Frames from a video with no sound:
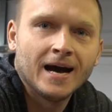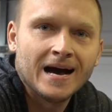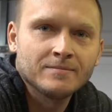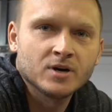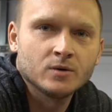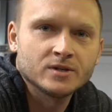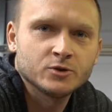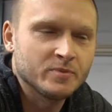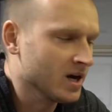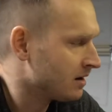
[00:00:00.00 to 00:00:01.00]
I'm going to
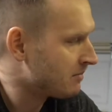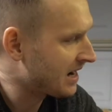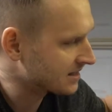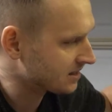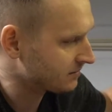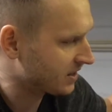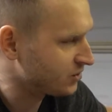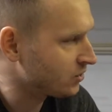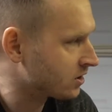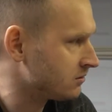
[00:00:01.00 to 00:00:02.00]
be unboxing my
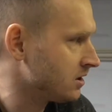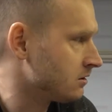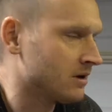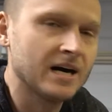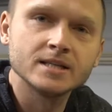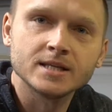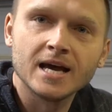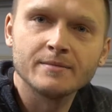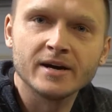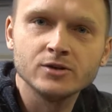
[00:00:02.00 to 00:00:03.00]
new Carrillo rods
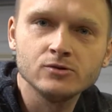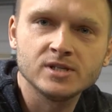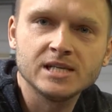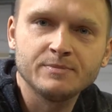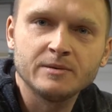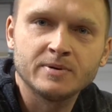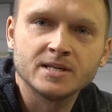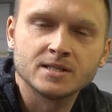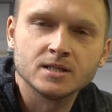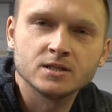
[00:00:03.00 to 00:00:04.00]
and my new CP
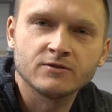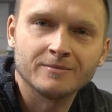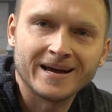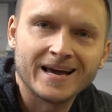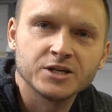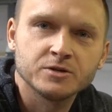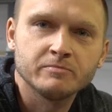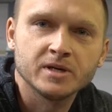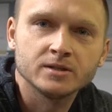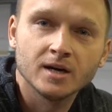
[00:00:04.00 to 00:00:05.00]
pistons for my engine
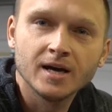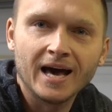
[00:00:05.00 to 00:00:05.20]
build.